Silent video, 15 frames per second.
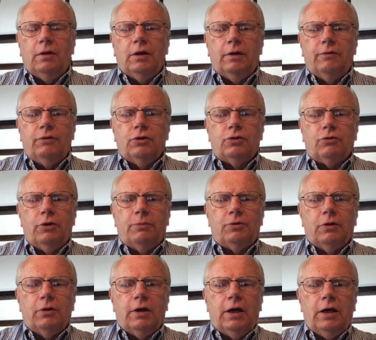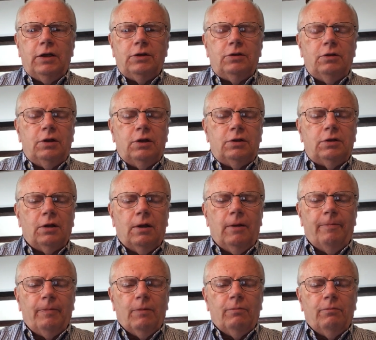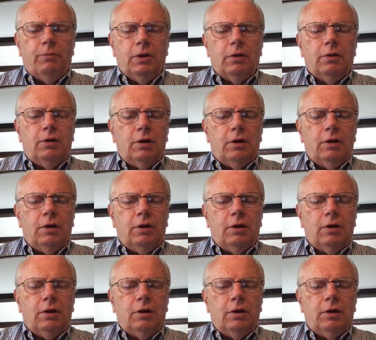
of the Scripture as it has been